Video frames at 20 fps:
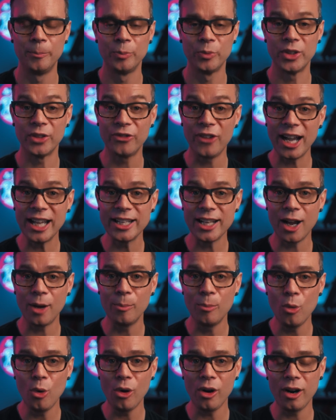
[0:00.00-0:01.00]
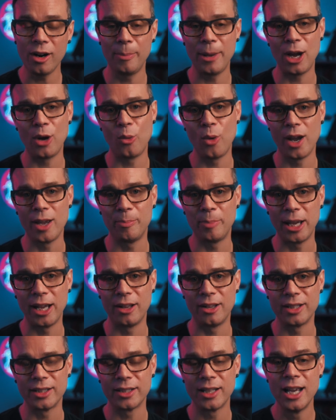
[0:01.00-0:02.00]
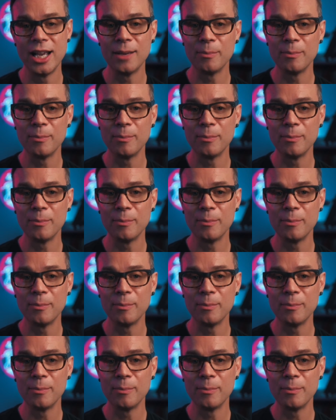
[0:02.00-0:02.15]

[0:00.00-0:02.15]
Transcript: To find out more about white balance,